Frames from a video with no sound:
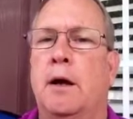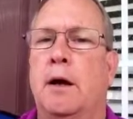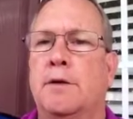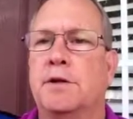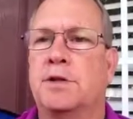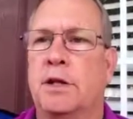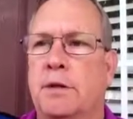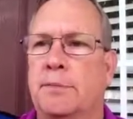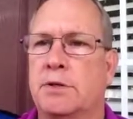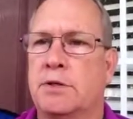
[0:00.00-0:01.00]
The
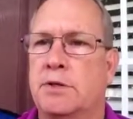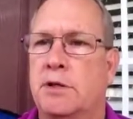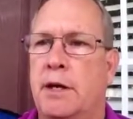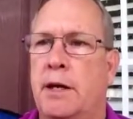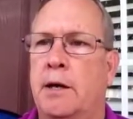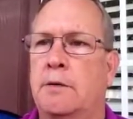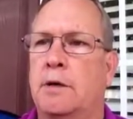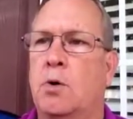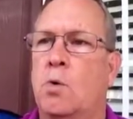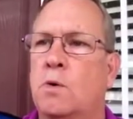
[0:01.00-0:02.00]
syllabus is there,
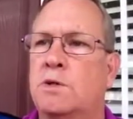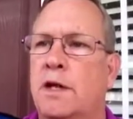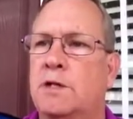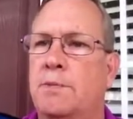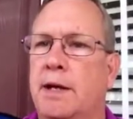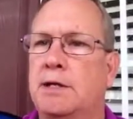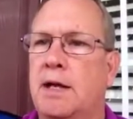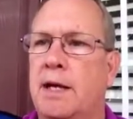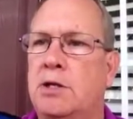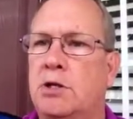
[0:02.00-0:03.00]
the course
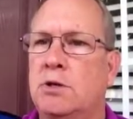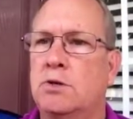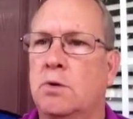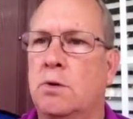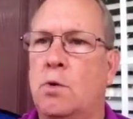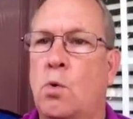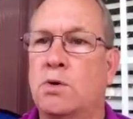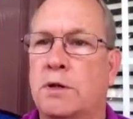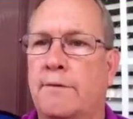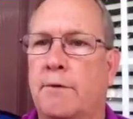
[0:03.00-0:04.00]
expectations or
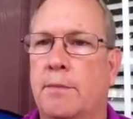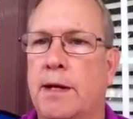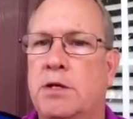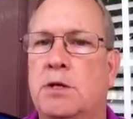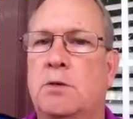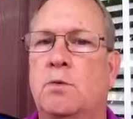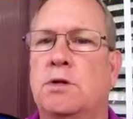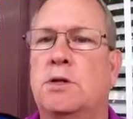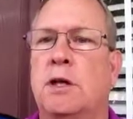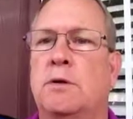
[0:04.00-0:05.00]
course information,
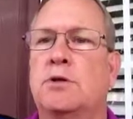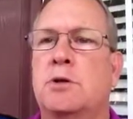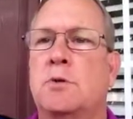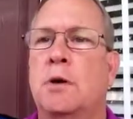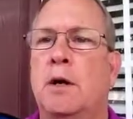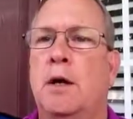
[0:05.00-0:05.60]
which tells you